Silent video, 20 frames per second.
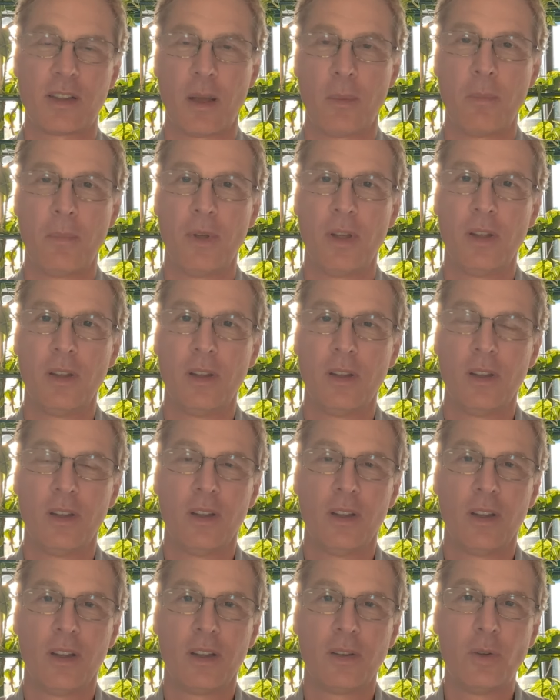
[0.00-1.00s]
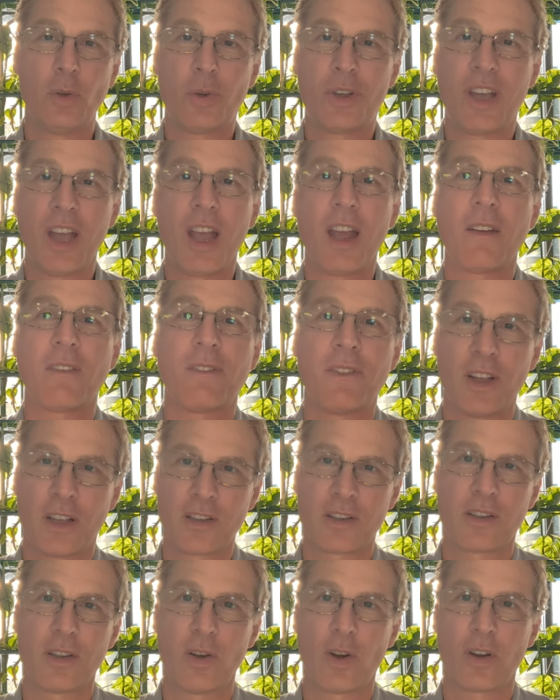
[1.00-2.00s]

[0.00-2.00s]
them. You can't fix the